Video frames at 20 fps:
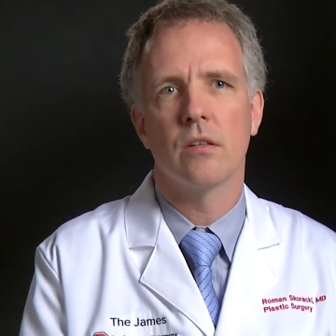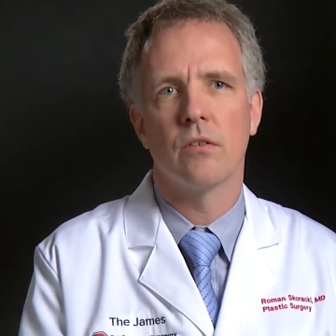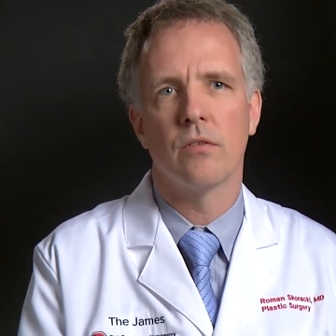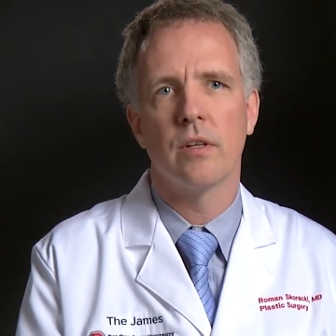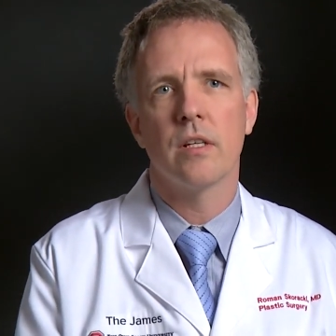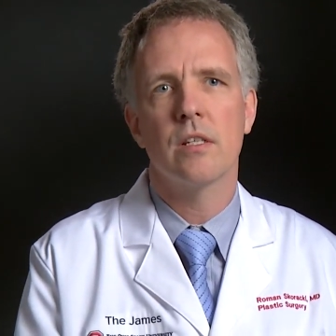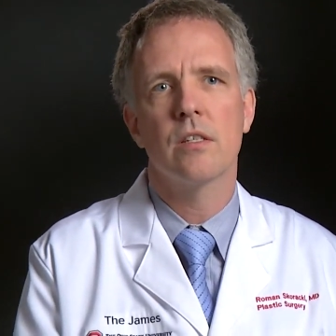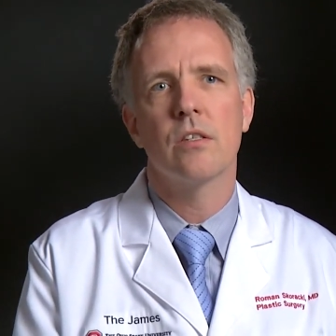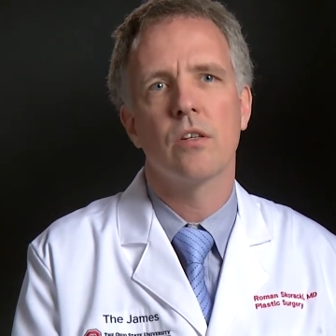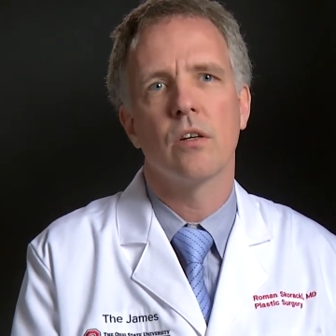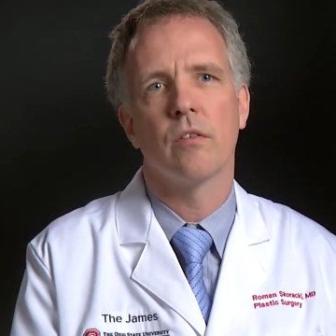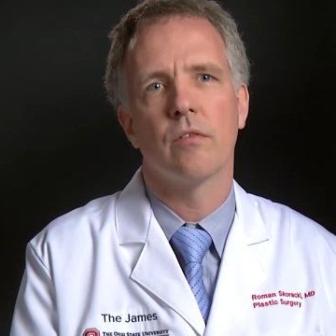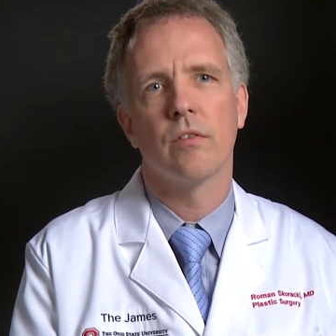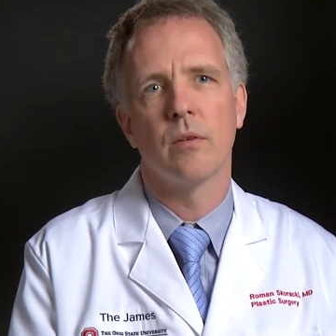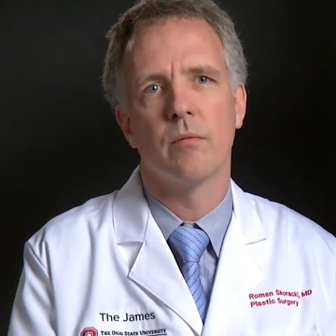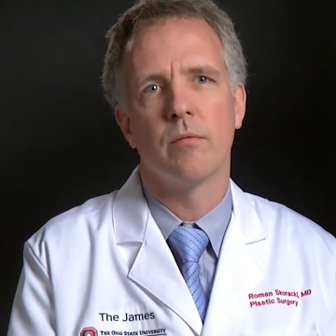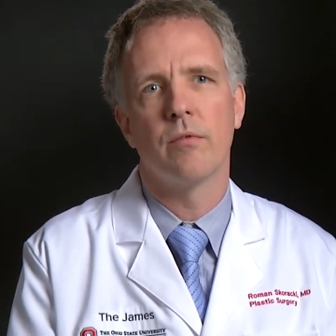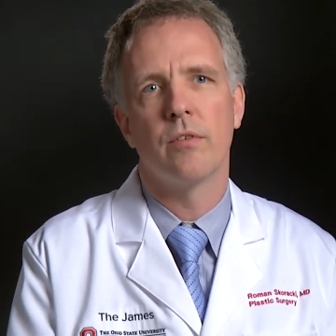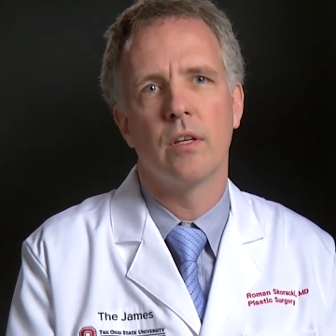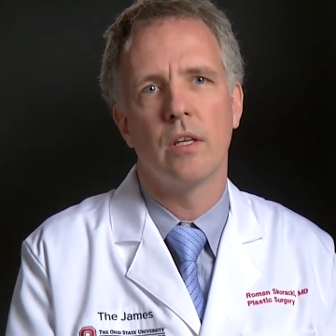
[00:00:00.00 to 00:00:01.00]
the risk of
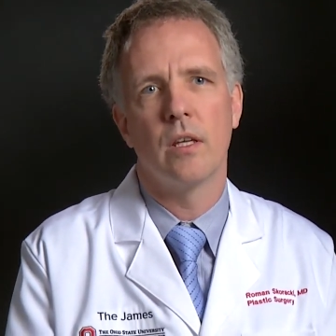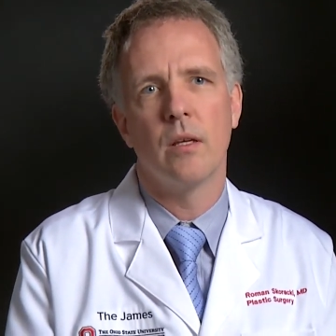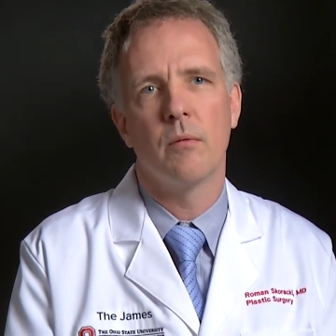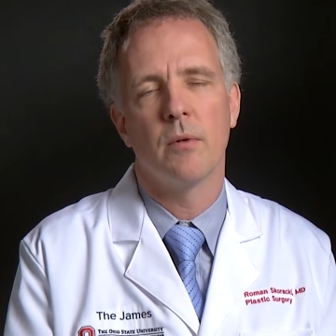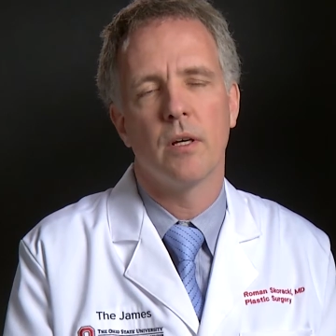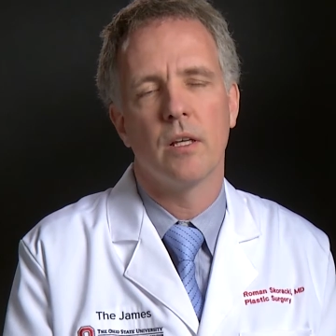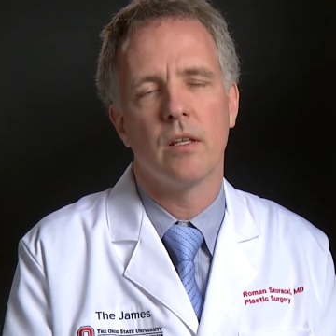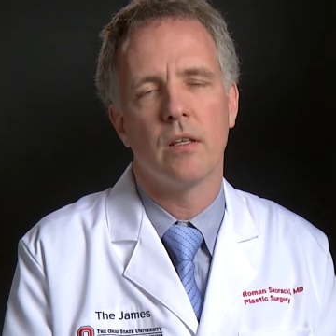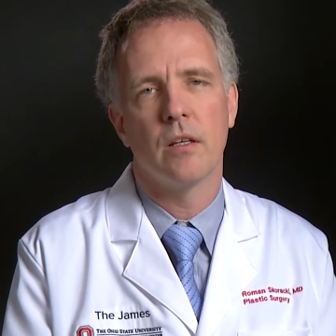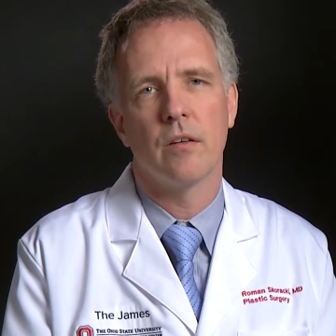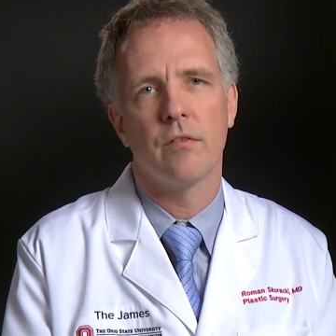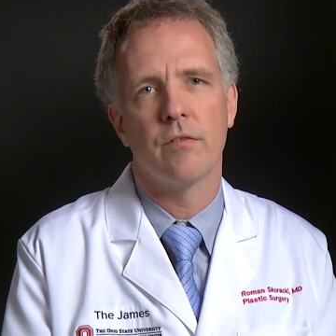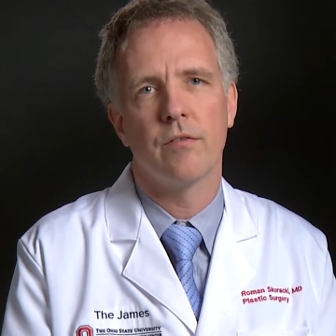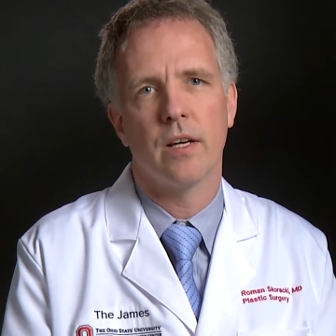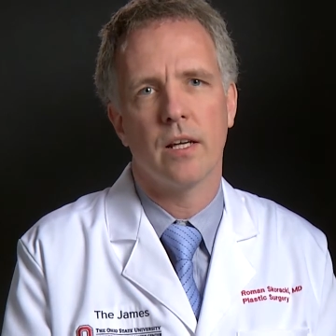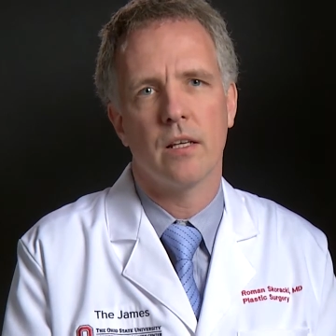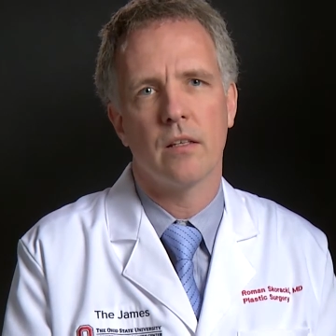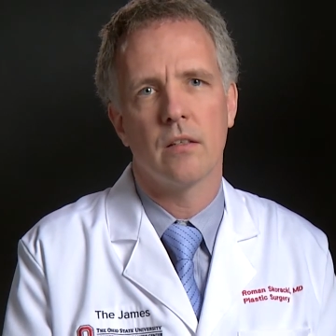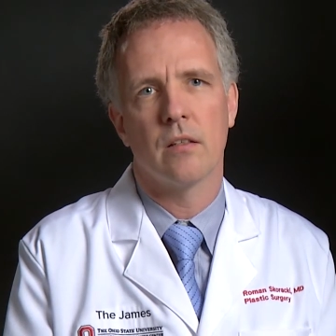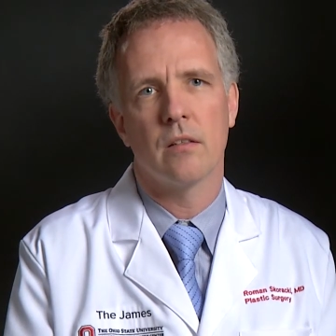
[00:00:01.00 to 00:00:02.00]
lymphedema in the
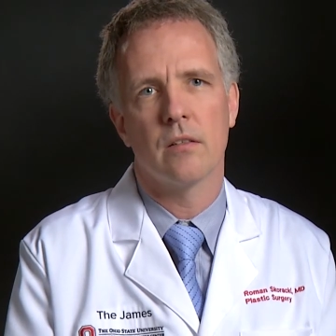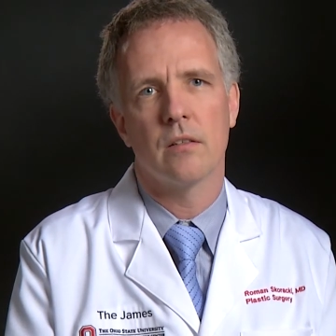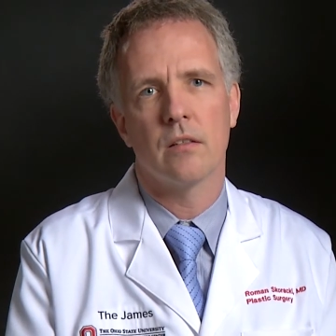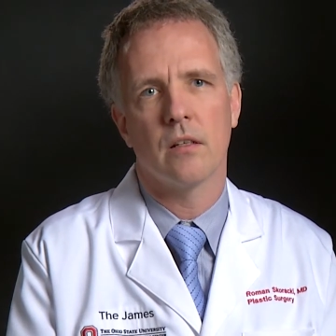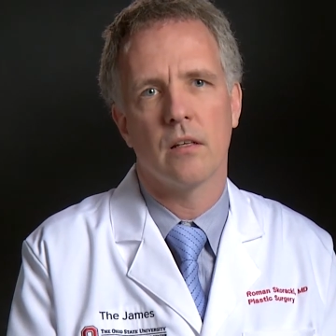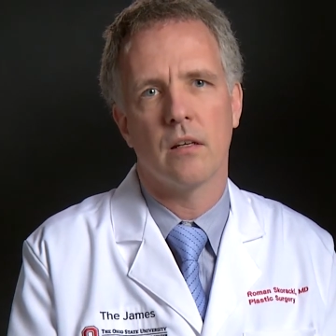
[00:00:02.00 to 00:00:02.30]
affected